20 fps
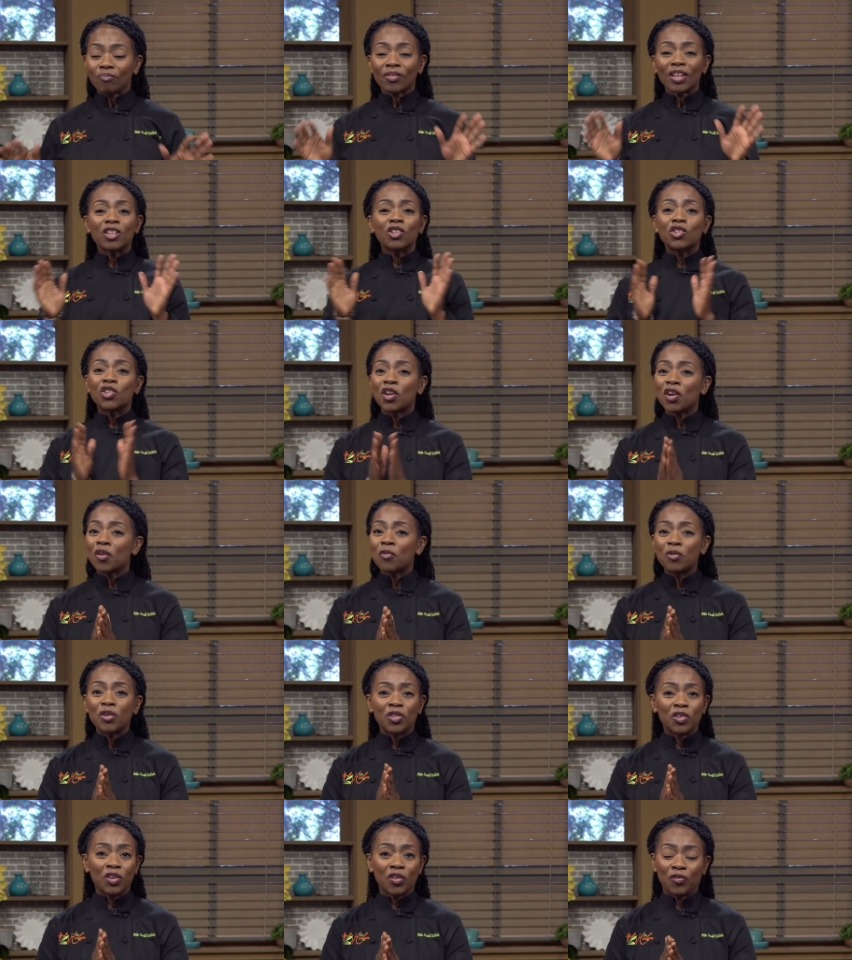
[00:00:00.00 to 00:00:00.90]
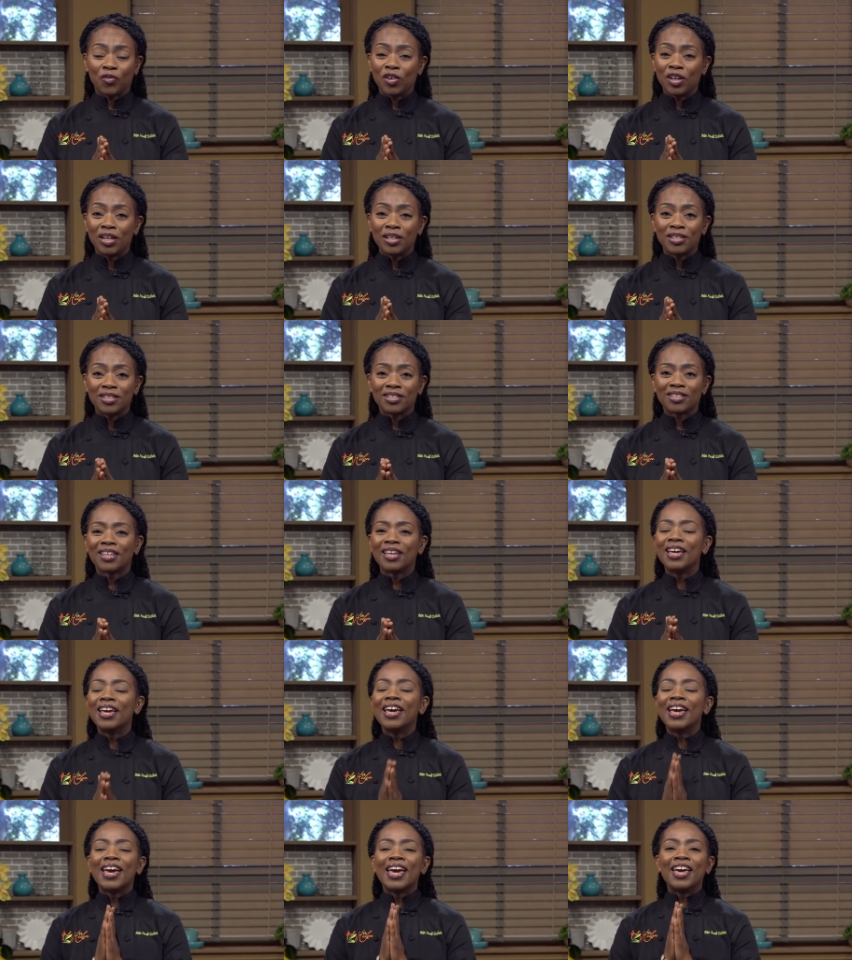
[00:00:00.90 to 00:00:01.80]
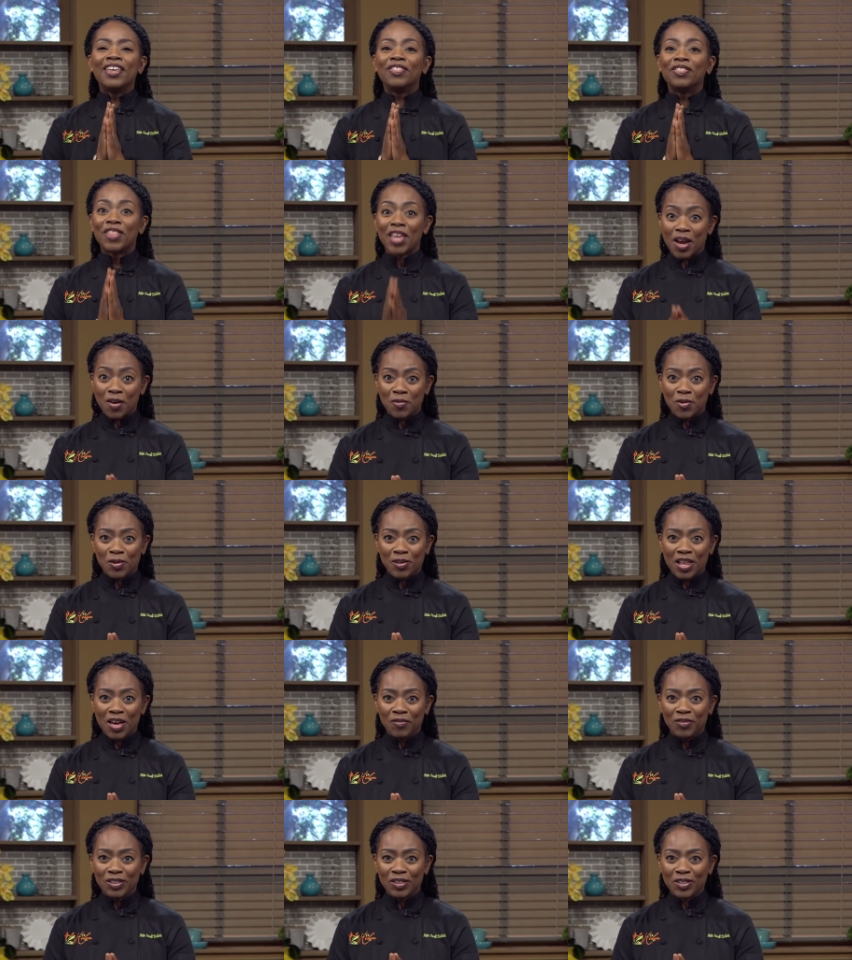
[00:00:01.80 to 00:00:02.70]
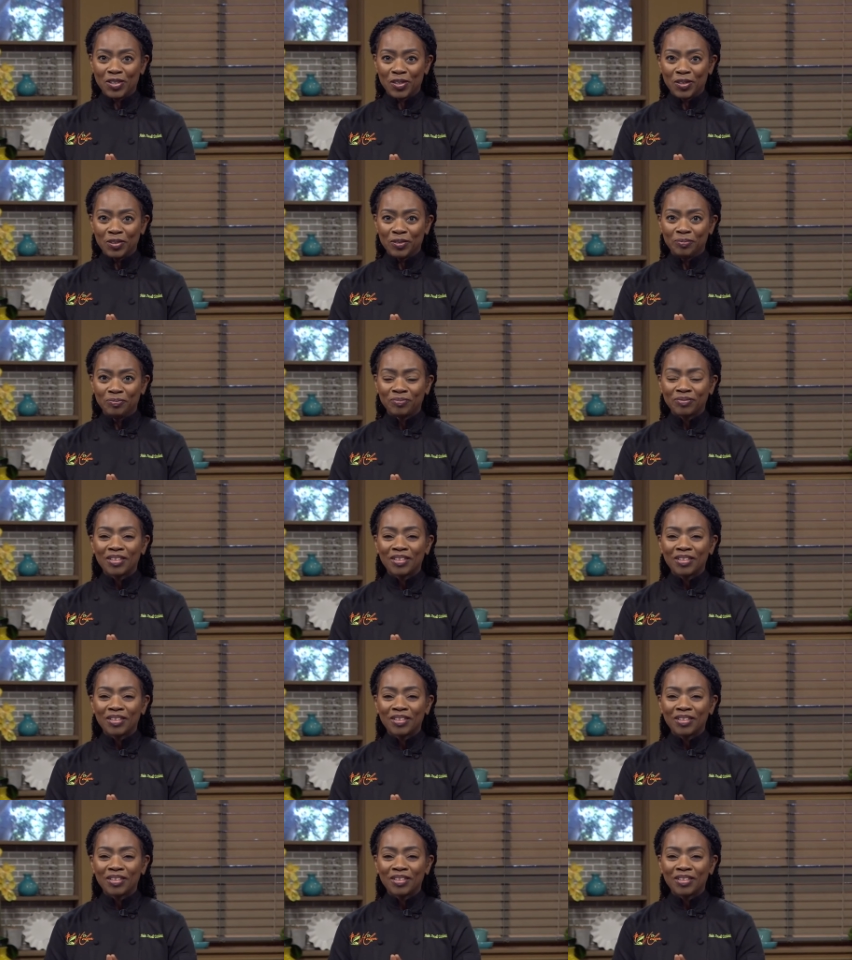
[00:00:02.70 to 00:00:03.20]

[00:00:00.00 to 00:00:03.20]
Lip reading: Share it with your friends, and they will love it too.